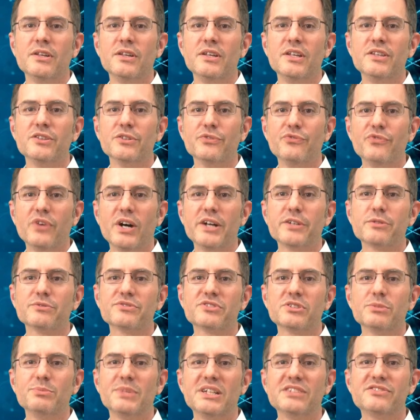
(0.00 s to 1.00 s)
In the final
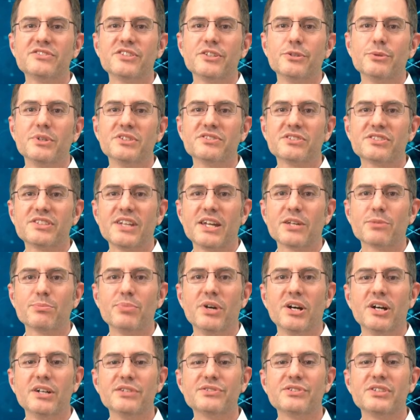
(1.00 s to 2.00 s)
semester, you undertake
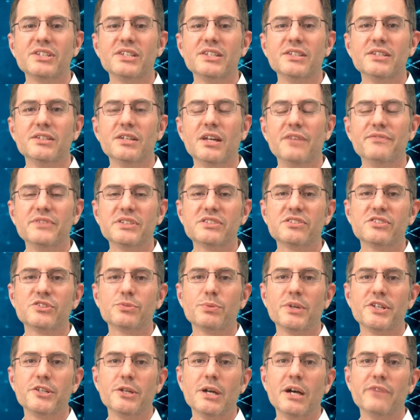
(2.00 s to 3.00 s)
Part D, and this is
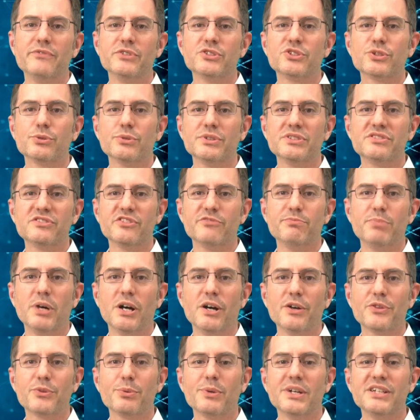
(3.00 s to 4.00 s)
where you have a choice of
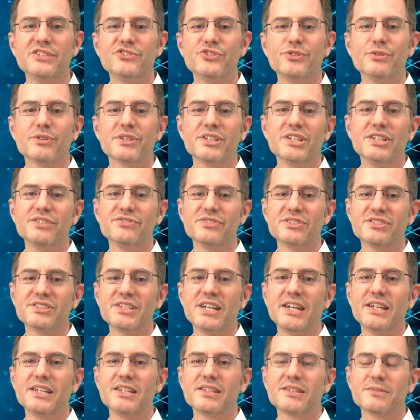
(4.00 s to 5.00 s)
pathways you can
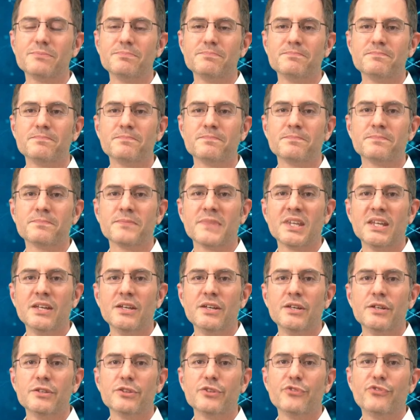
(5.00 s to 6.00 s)
undertake.
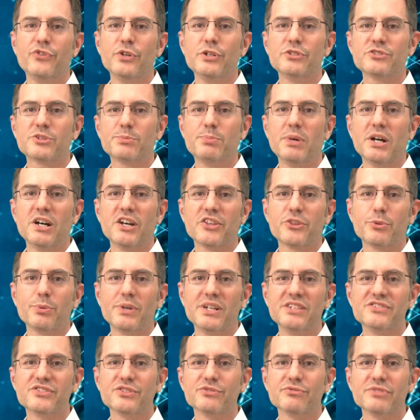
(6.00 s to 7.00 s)
The first
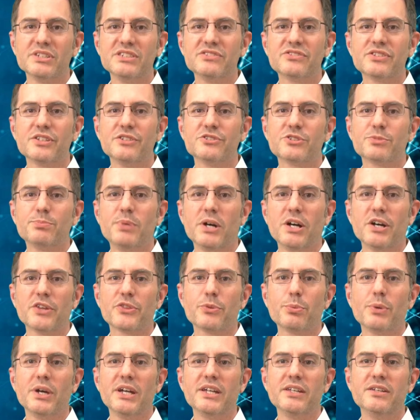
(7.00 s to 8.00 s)
pathway is a research
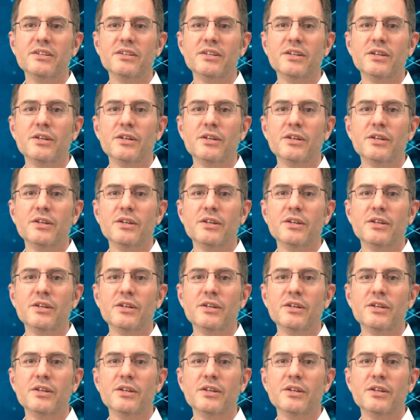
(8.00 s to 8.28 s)
pathway,